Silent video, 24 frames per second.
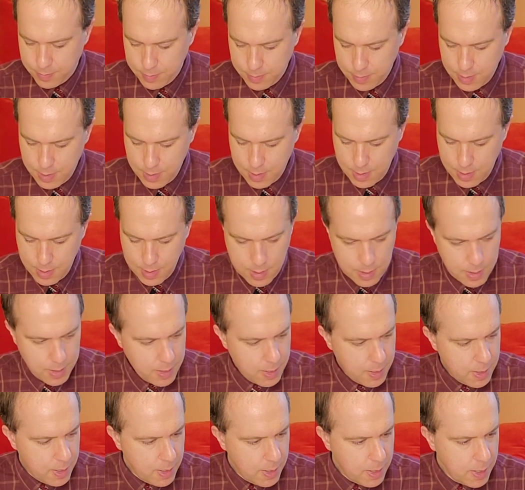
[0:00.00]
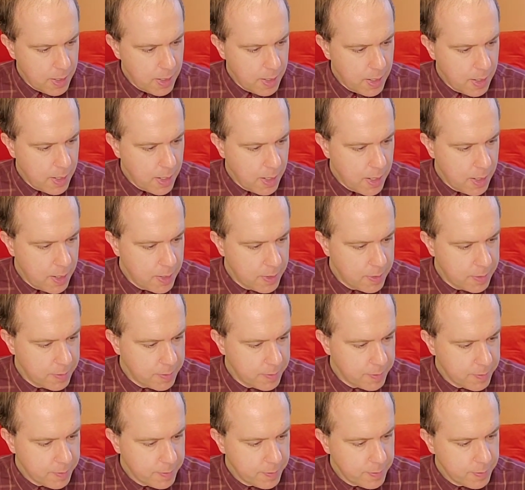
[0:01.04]

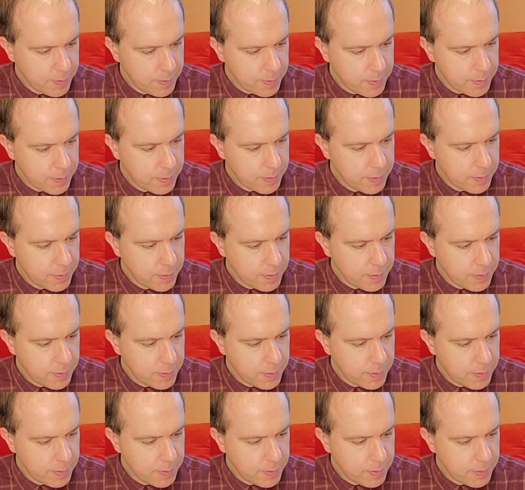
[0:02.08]
No one is speaking in this clip.